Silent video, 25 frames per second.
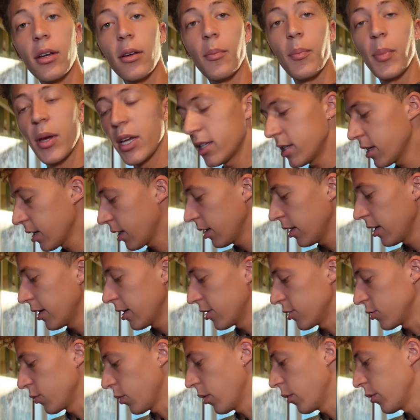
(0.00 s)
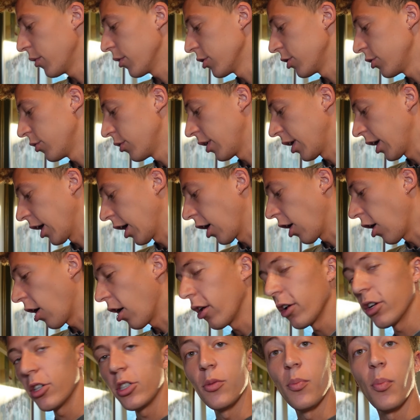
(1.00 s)
Basically is what we were doing in
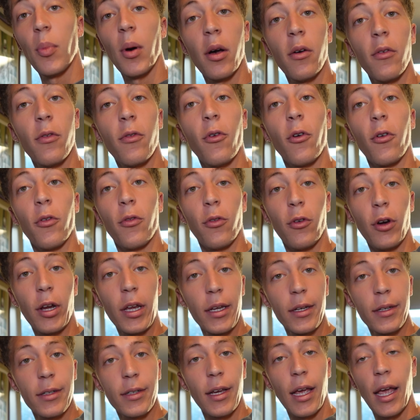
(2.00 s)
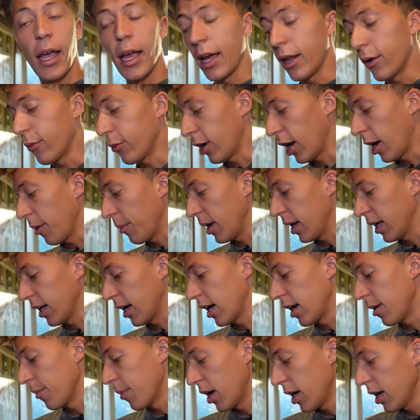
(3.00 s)
college, but for free, and we're not making
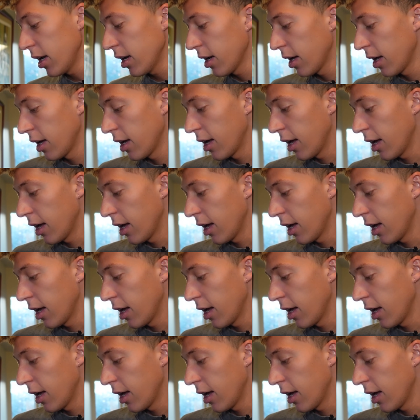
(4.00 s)
any money.